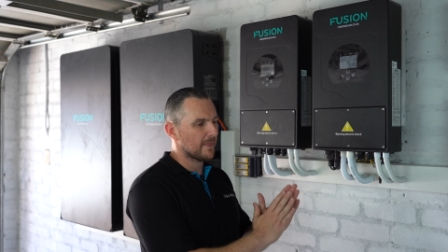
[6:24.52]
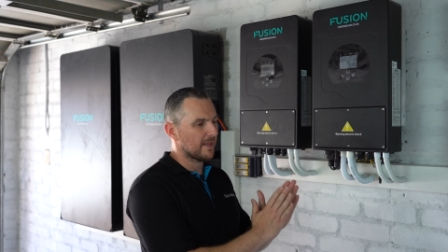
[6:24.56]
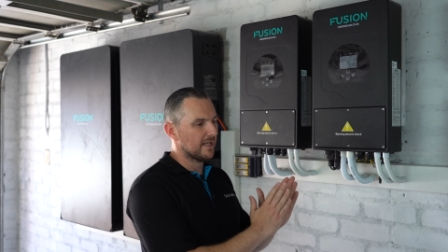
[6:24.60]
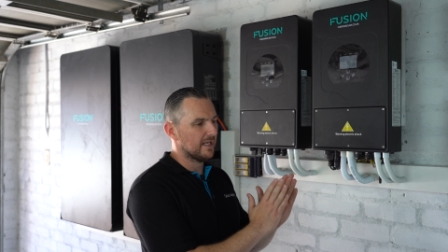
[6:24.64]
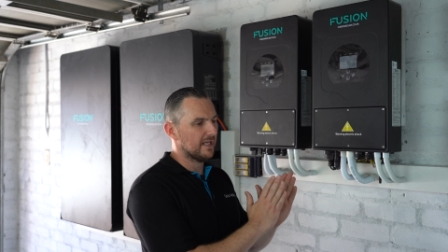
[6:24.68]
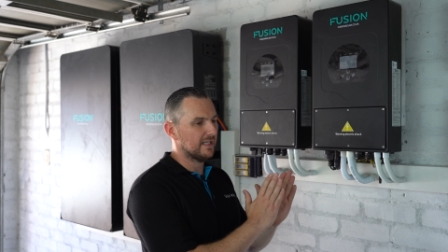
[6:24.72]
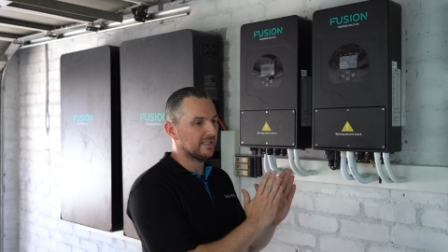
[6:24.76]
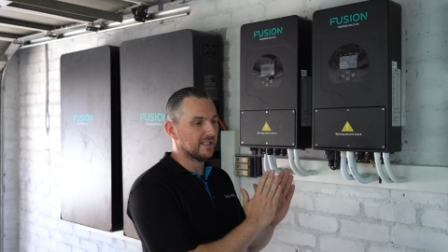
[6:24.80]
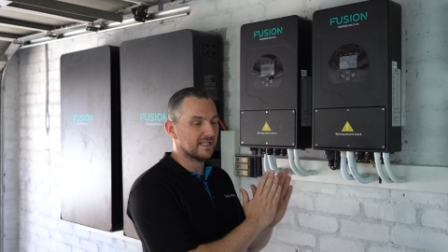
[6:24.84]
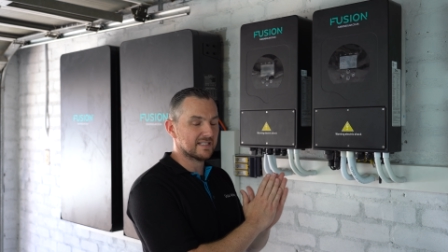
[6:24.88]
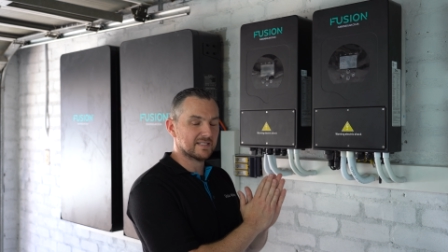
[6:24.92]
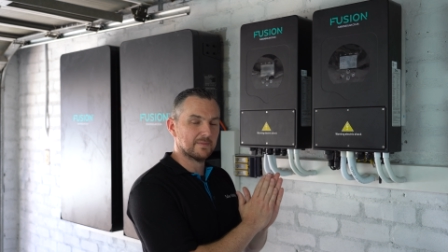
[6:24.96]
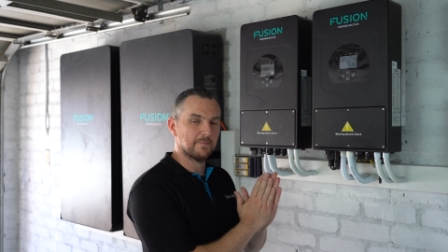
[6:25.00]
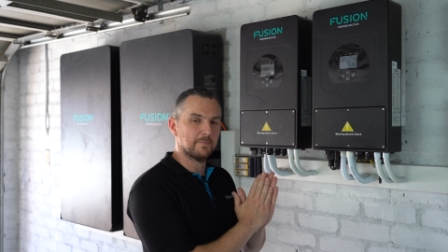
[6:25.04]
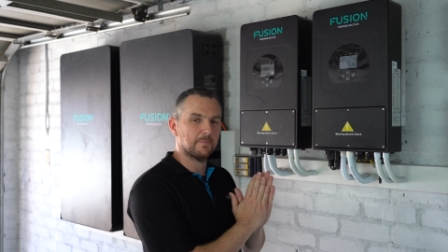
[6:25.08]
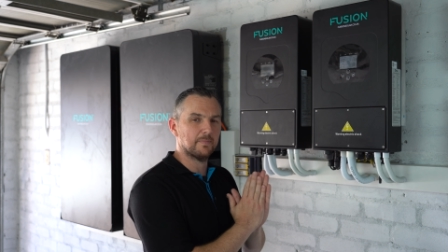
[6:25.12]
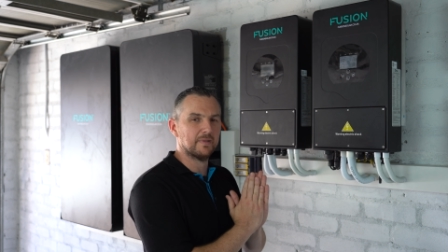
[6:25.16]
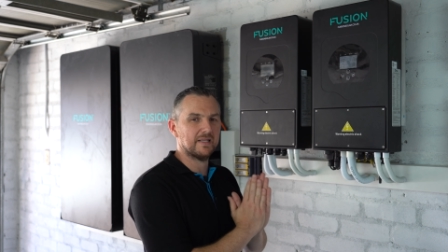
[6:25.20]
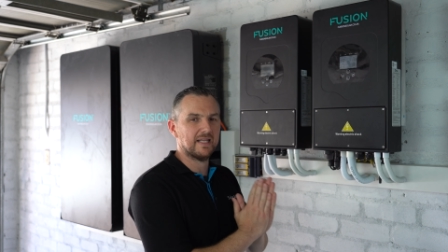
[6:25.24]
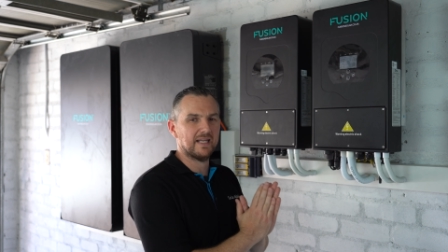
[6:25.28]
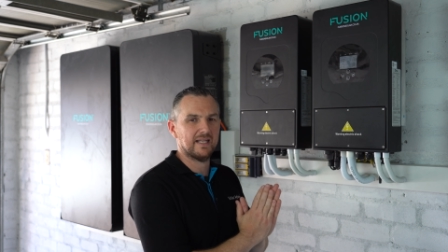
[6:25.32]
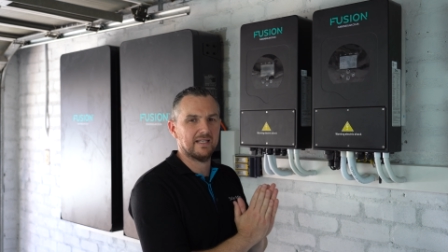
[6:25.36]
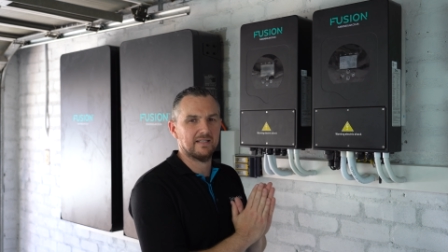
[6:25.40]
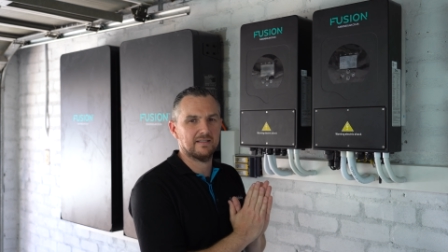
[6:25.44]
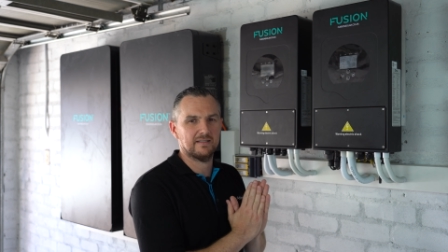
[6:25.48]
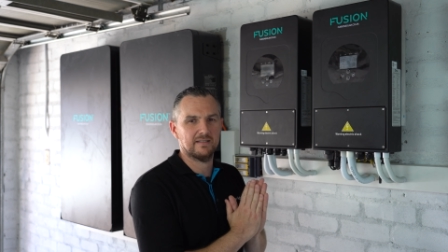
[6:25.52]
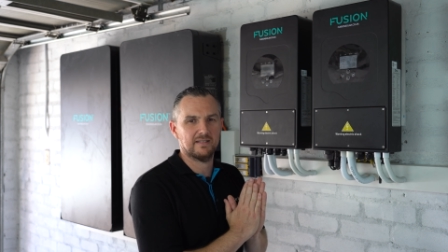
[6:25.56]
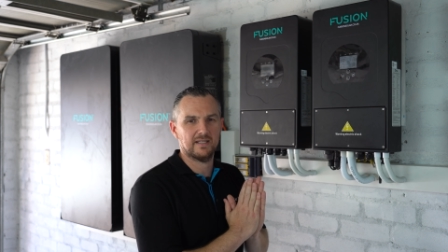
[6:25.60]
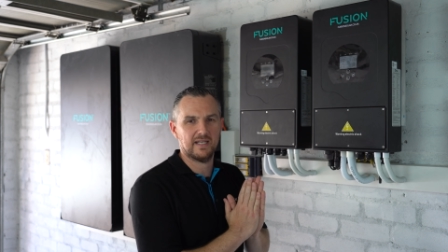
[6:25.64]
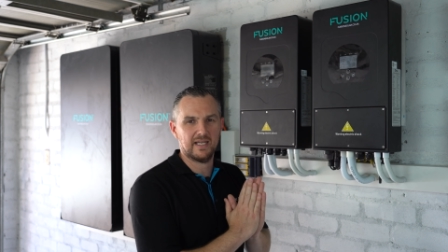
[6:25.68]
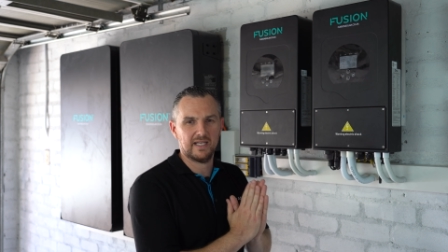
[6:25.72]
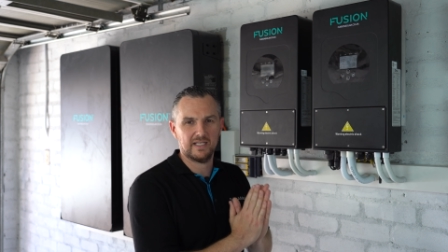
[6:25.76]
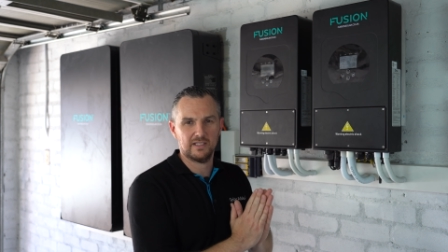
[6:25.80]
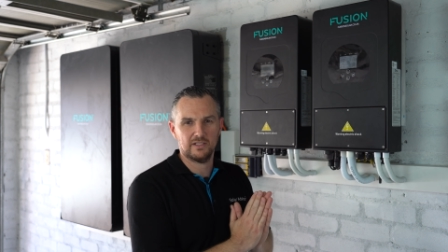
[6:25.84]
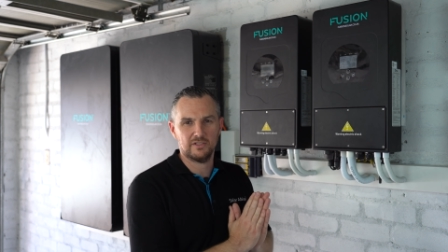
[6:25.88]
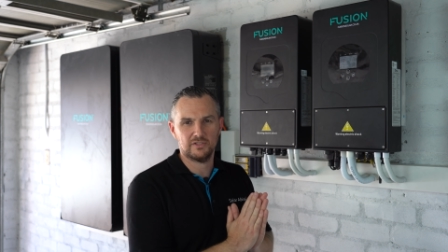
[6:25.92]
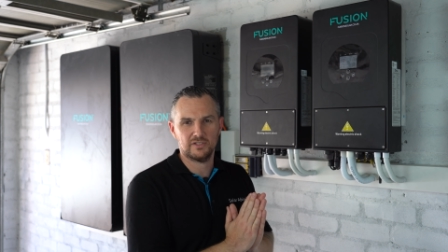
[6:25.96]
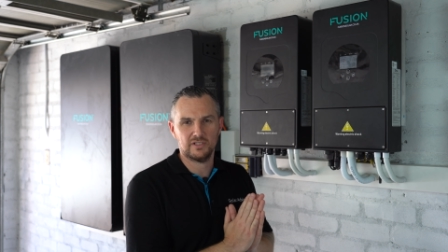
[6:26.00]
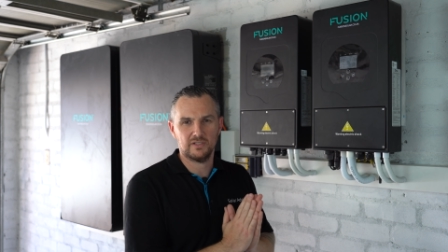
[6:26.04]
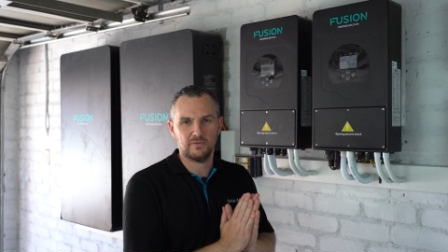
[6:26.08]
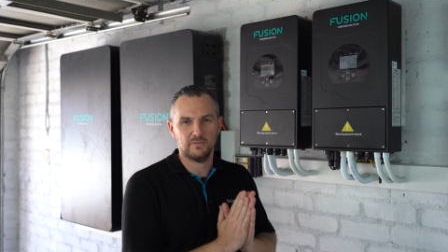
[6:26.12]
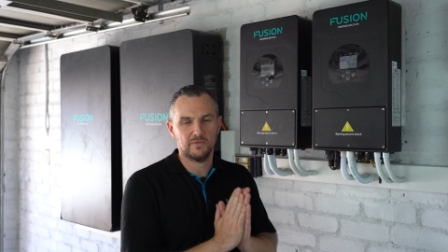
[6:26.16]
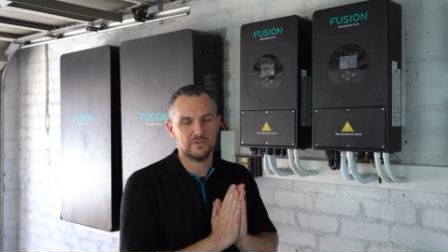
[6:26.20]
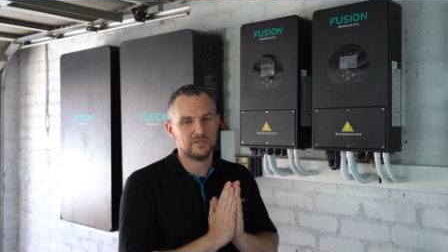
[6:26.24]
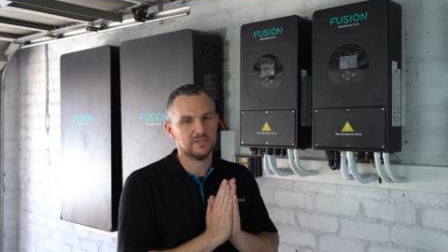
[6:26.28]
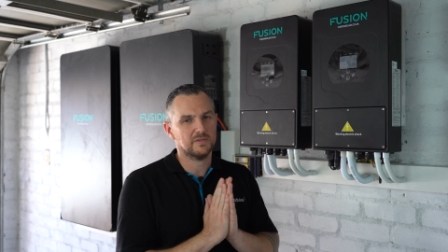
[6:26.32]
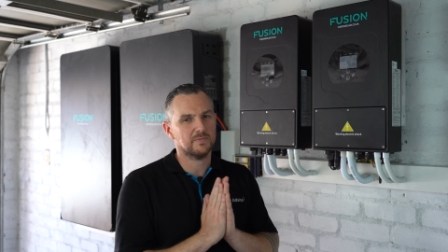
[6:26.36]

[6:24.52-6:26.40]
it doesn't blend the energy, which